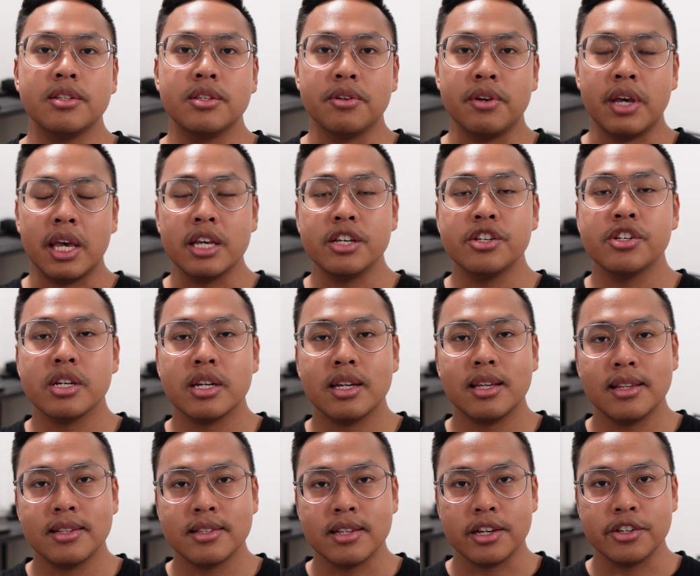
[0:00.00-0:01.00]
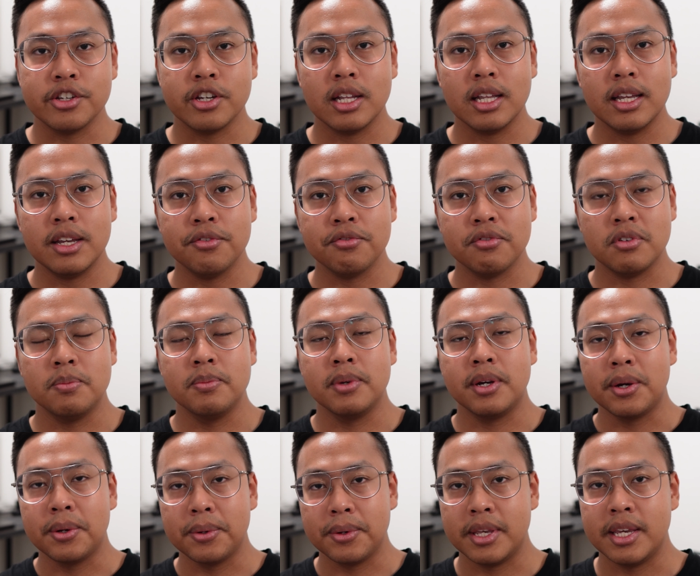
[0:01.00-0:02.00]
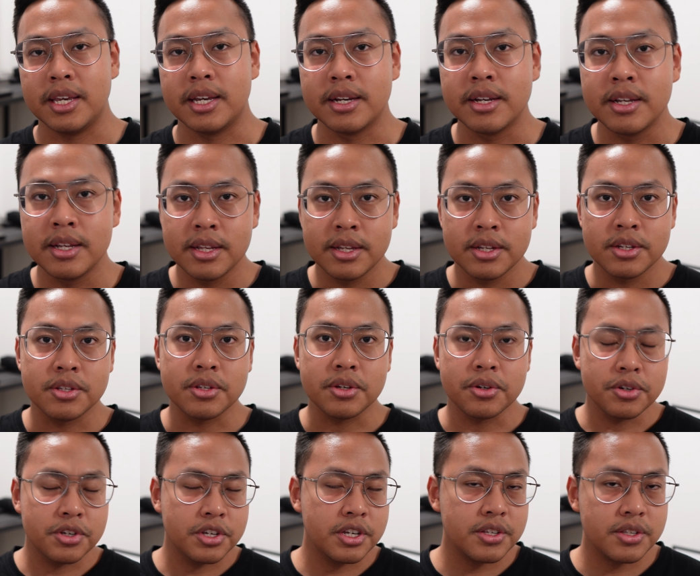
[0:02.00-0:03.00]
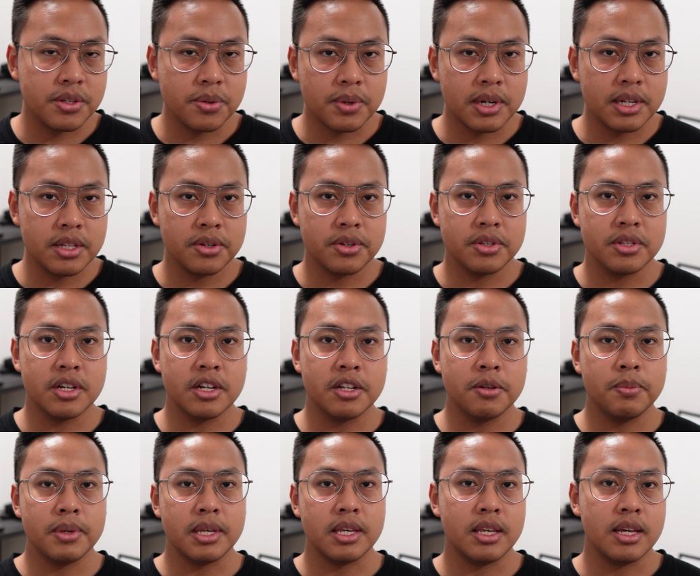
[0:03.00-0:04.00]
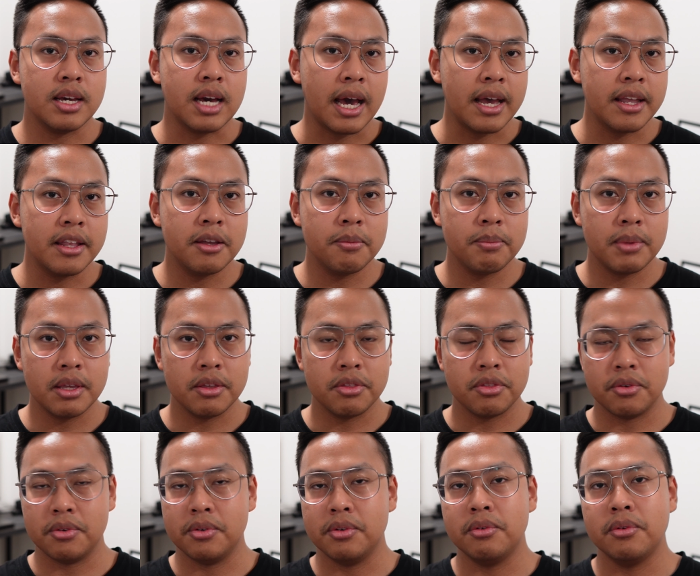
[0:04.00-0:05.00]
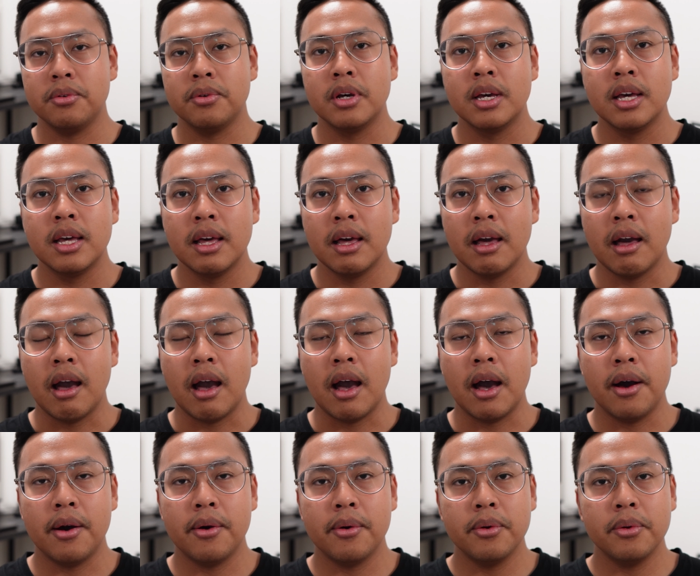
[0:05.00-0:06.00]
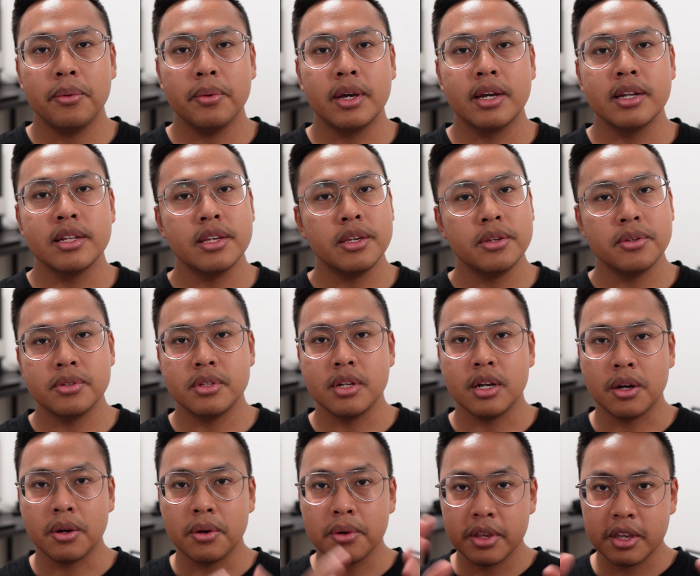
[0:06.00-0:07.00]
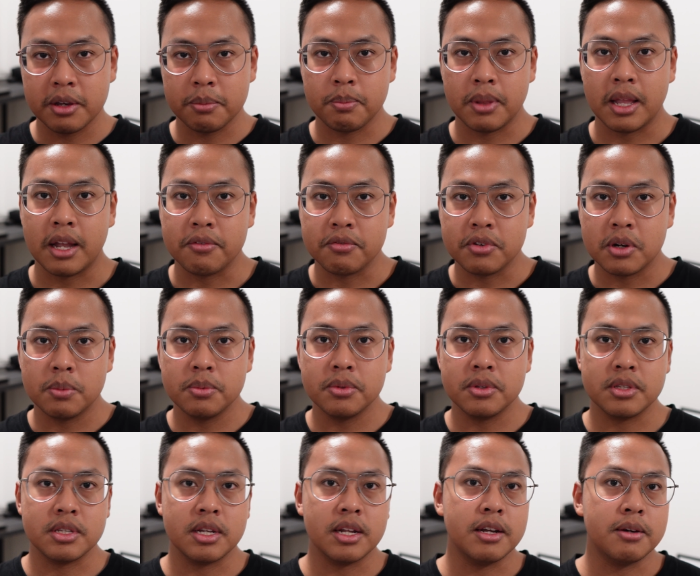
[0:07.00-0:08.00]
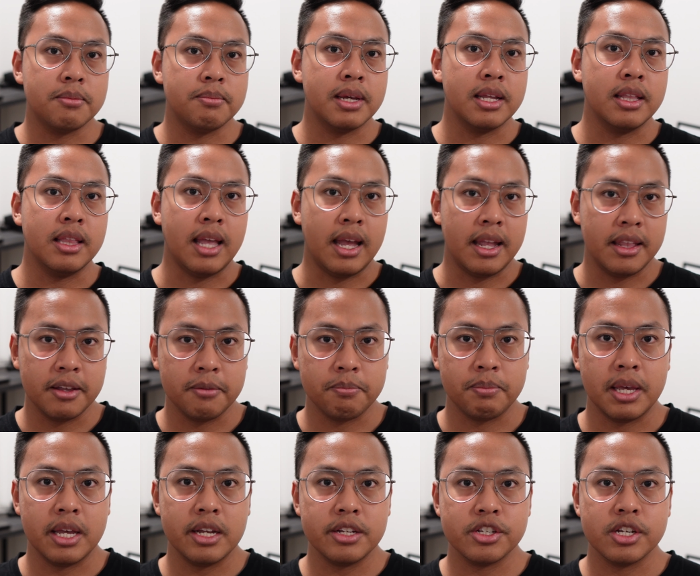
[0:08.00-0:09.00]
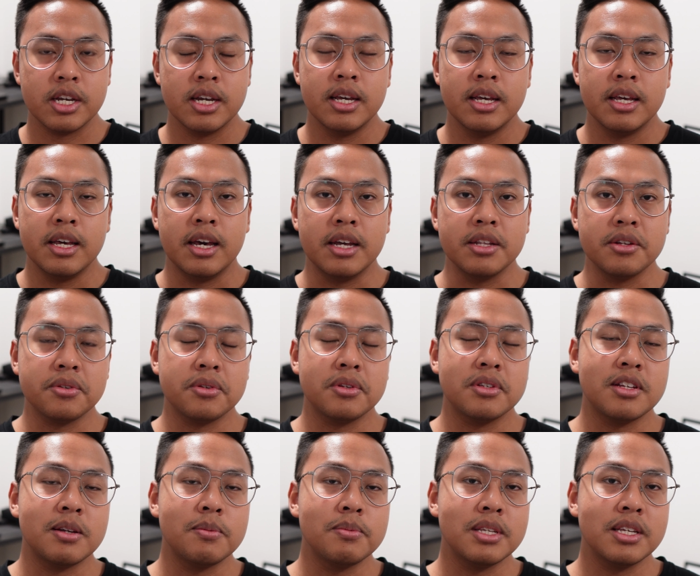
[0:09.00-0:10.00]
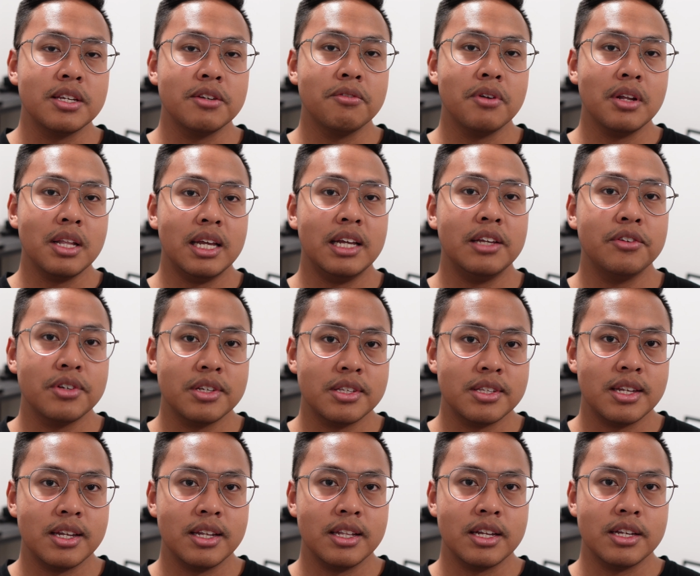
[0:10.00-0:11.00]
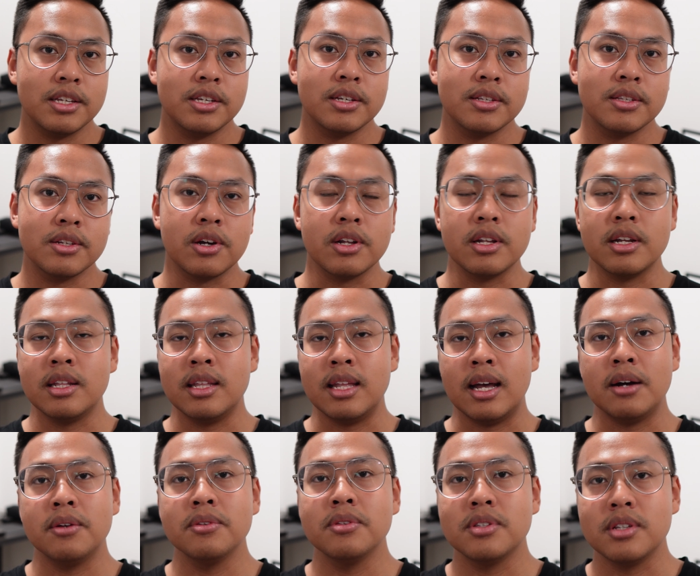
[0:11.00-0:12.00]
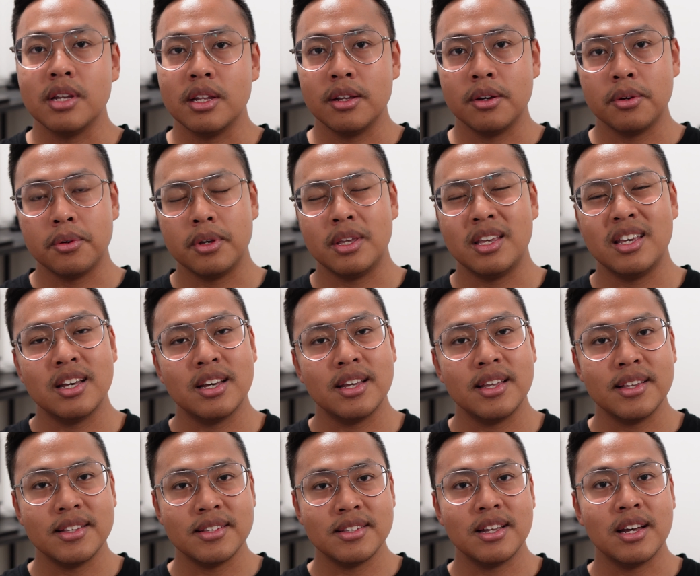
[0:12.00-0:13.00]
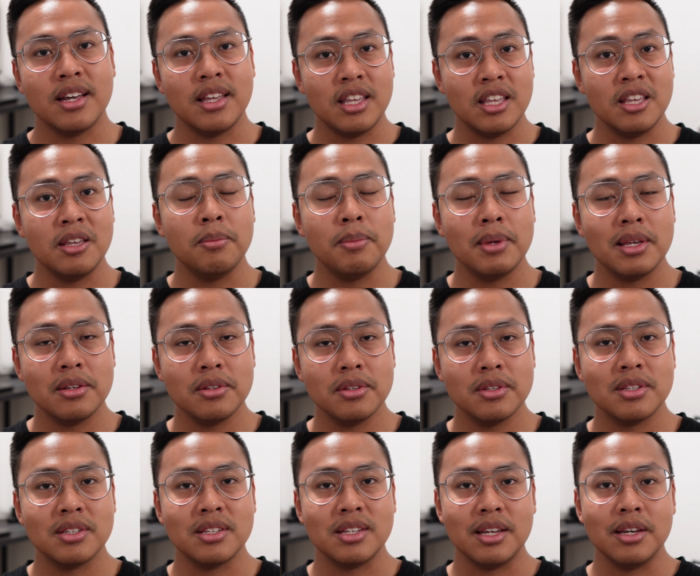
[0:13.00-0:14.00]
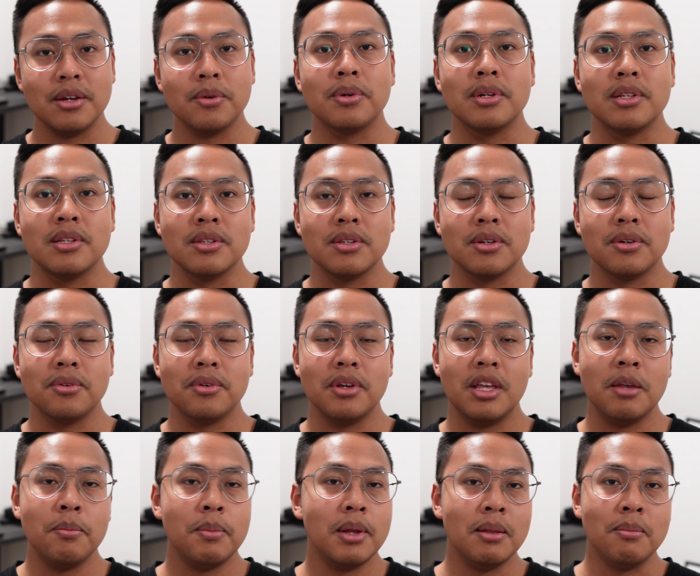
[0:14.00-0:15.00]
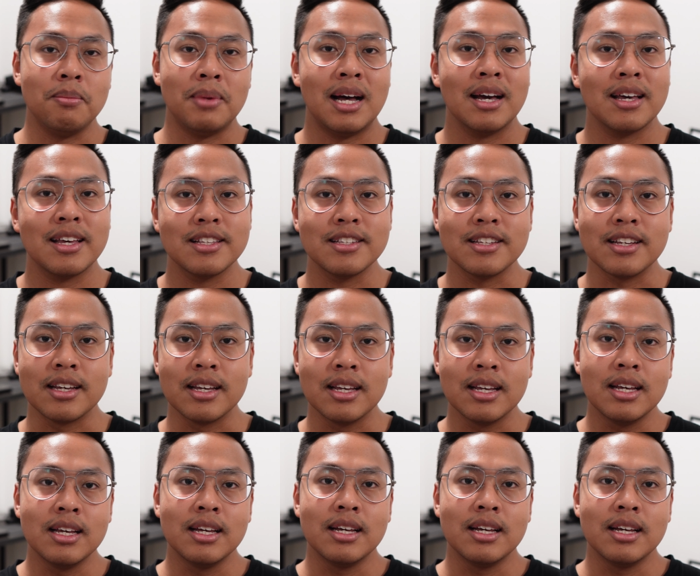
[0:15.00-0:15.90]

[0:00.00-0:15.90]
So Hasia is actually from Cohere. So she's the one who's going to be guiding me through how we're going to use the Cohere platform to set up my landing page. And also something really interesting that just got announced in Cohere is their email sequence, so email marketing.